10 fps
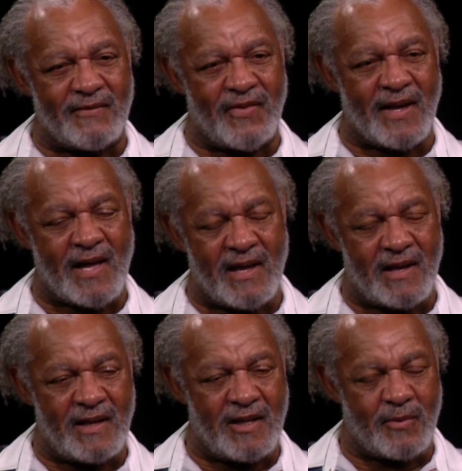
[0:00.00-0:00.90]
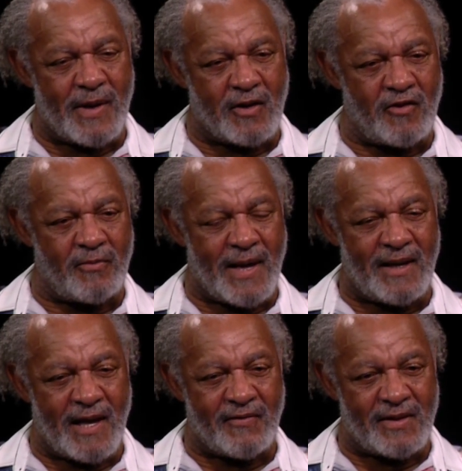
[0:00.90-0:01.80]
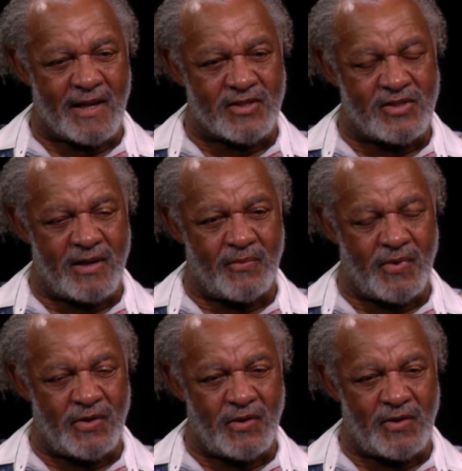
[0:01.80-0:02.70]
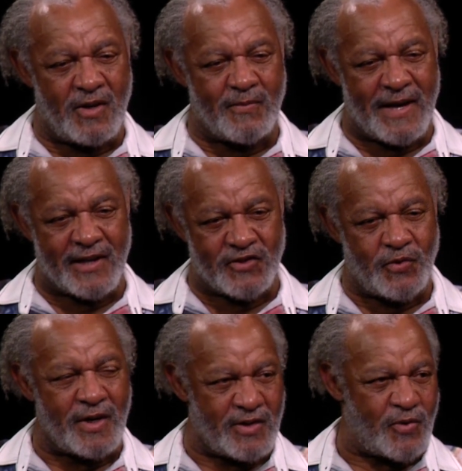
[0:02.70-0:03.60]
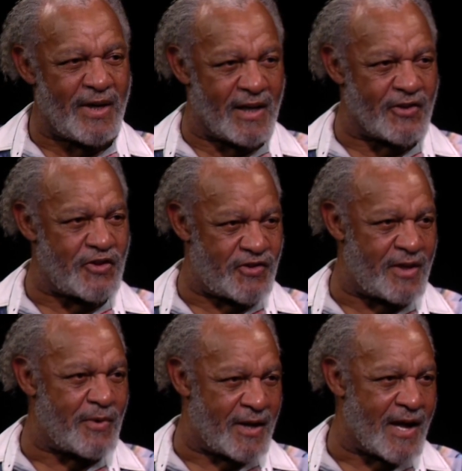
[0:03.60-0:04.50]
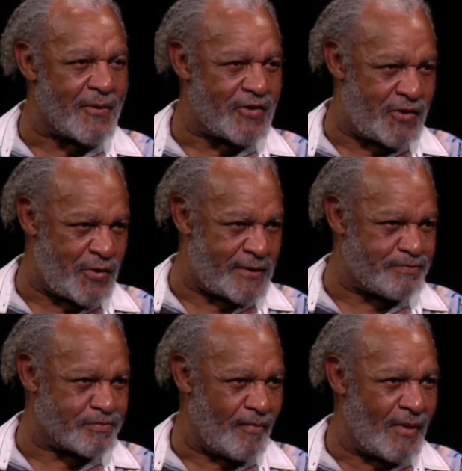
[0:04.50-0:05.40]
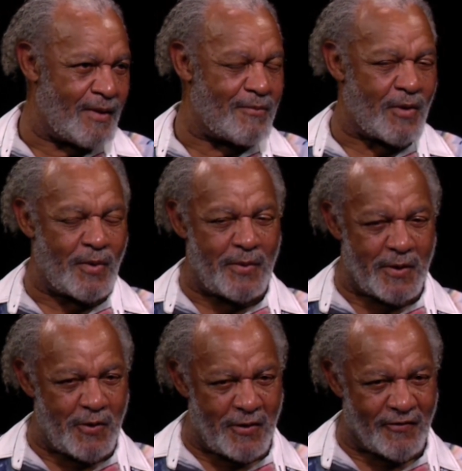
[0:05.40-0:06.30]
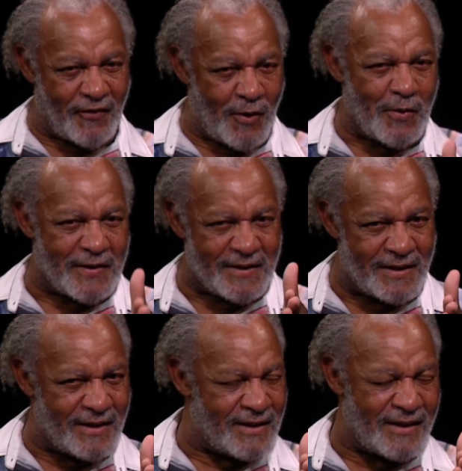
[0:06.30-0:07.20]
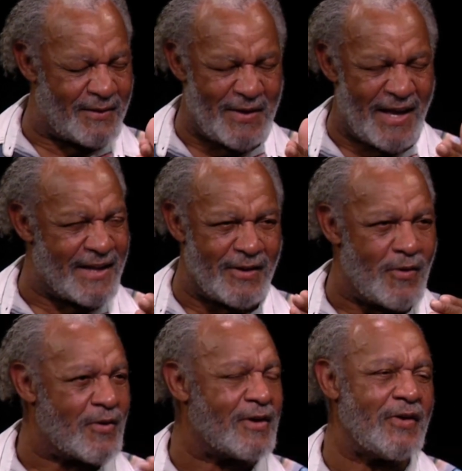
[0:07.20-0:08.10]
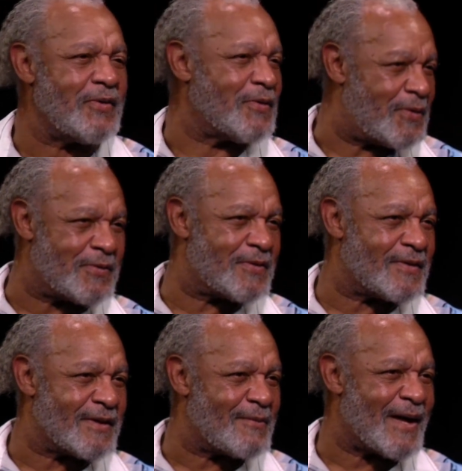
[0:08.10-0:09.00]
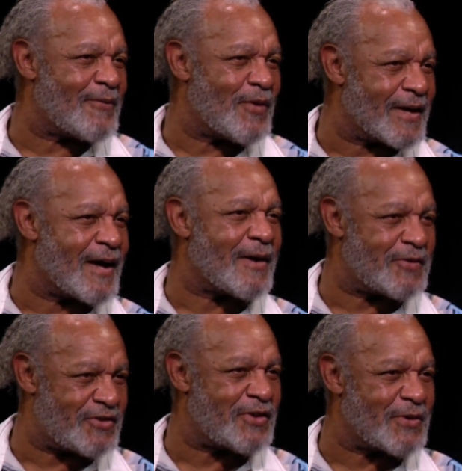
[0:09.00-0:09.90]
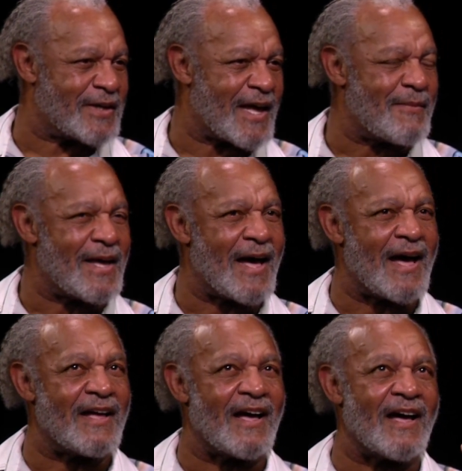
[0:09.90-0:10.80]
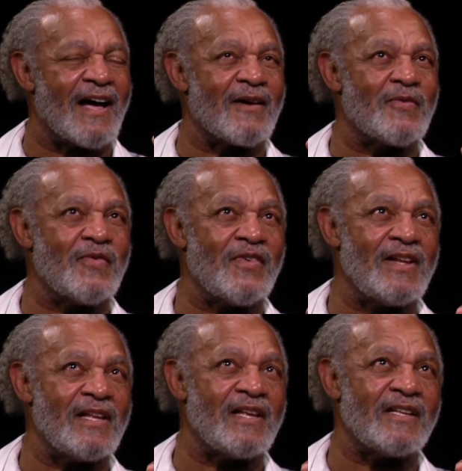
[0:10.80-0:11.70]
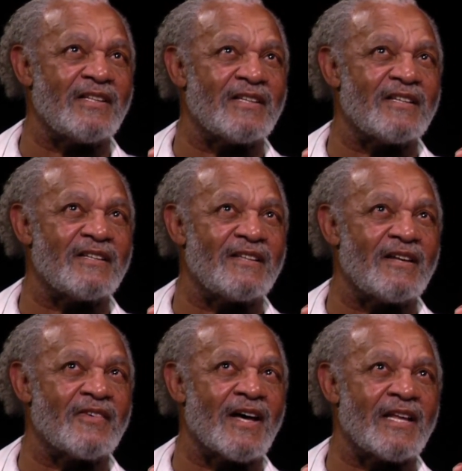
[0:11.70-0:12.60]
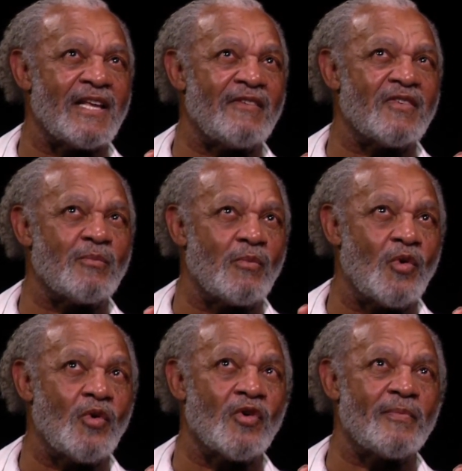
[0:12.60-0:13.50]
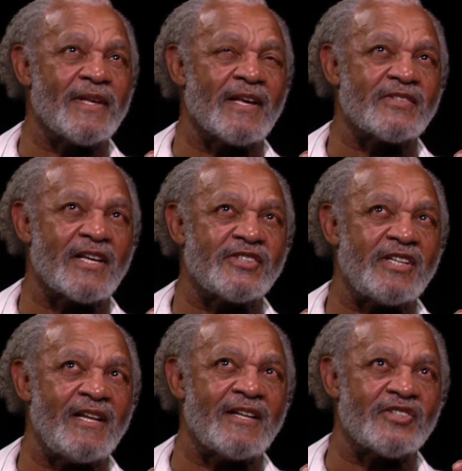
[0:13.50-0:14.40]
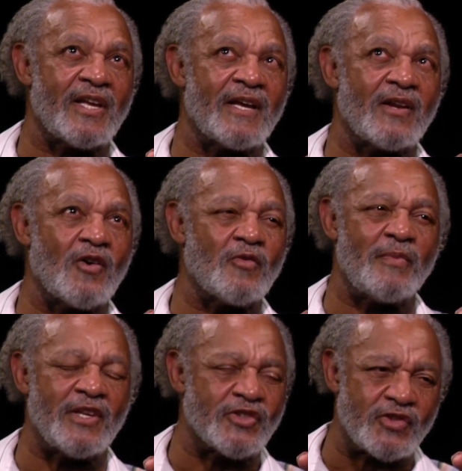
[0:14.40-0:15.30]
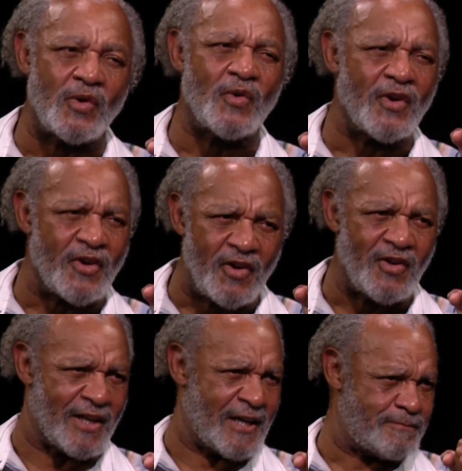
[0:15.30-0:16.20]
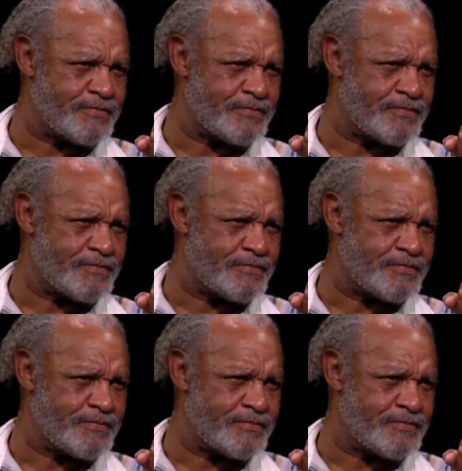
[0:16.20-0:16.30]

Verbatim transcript: in fact, I, I look back over my life, and like I said, when you look back, it's 2020 because you see what God was doing. Yeah. But when we we're going forward, we had no clue about yeah. what God was doing. No. I mean, I, I, I, really love God even more because I see His hand on me so early